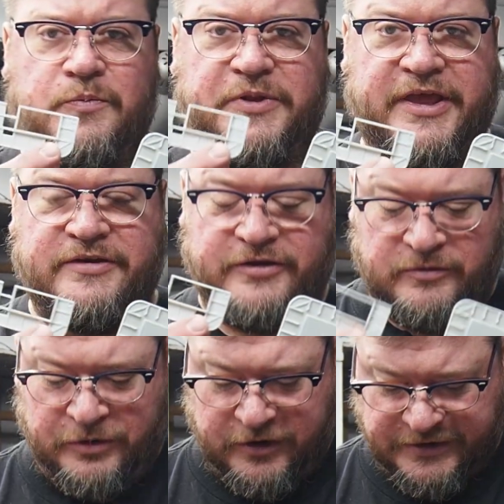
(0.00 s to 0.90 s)
plant-on
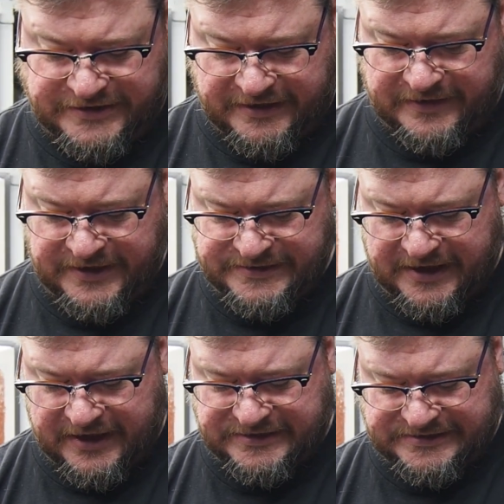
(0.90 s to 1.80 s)
parts, and these
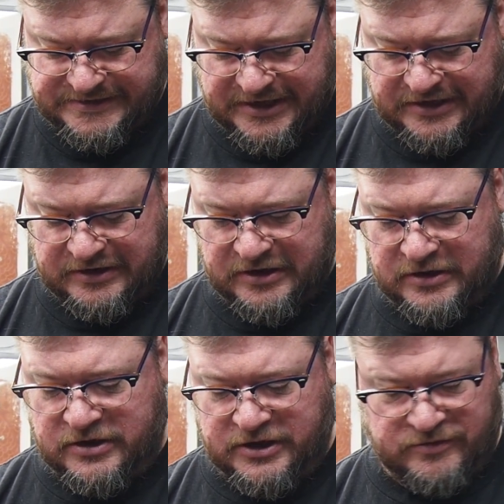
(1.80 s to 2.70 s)
guys sit,
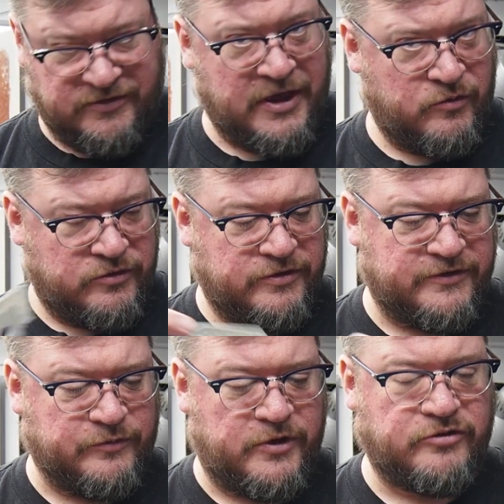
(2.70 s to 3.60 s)
either that one or
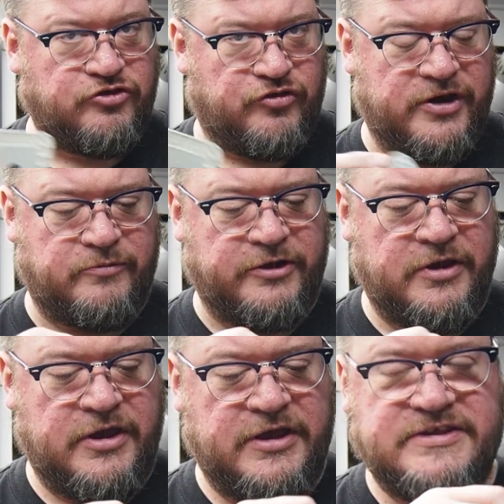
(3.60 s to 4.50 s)
this one, trimmed,
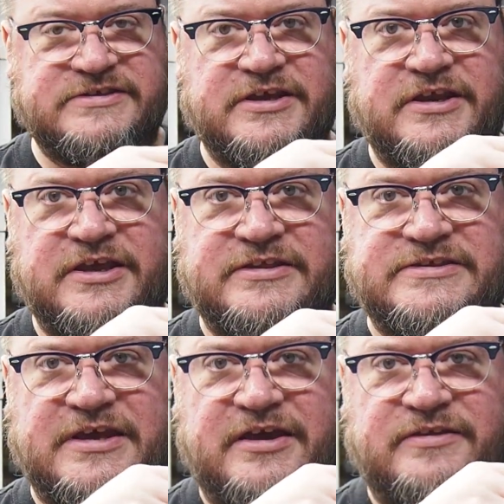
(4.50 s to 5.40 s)
sit
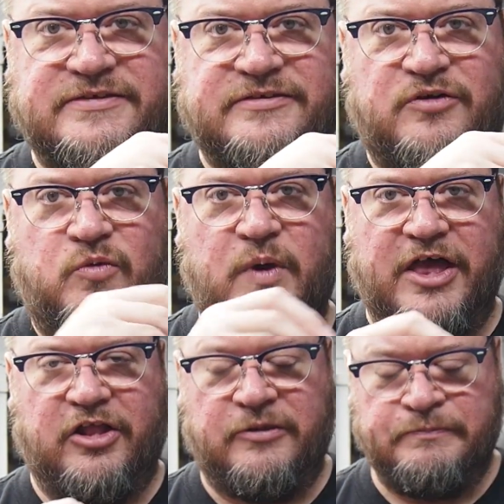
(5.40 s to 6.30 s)
inside this little
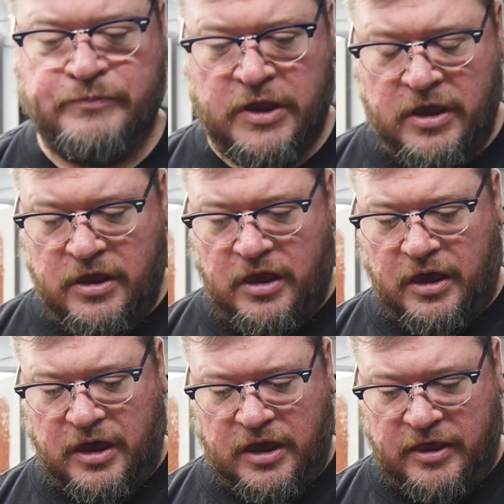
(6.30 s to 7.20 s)
well.
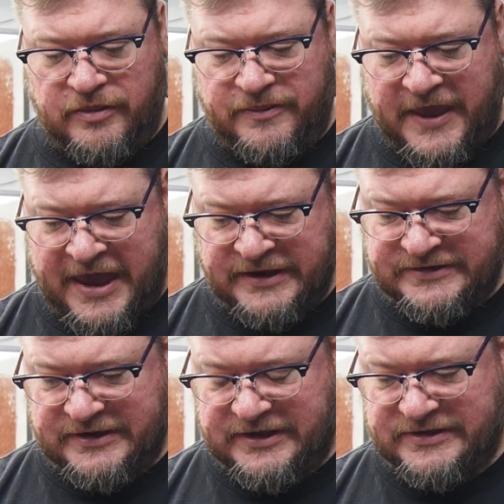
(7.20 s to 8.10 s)
That
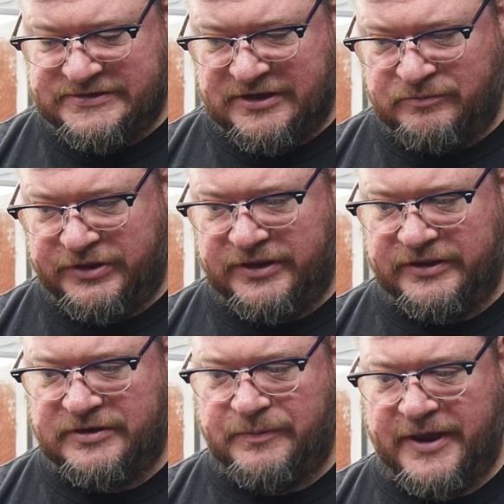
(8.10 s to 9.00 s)
is
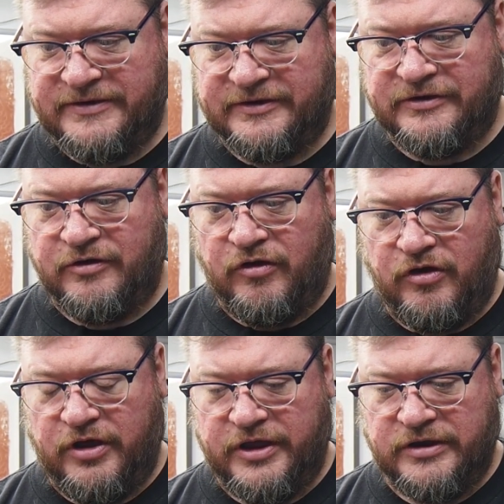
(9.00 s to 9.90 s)
completely dependent
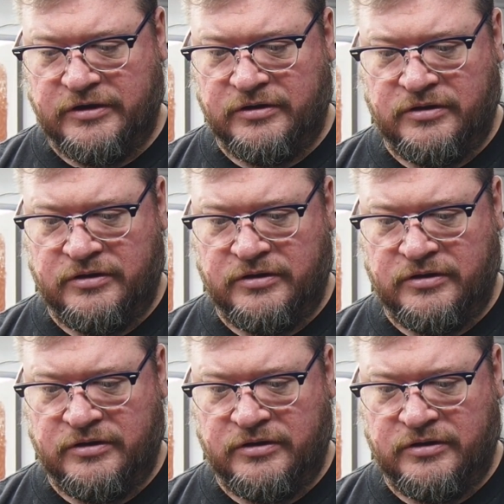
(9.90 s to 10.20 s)
on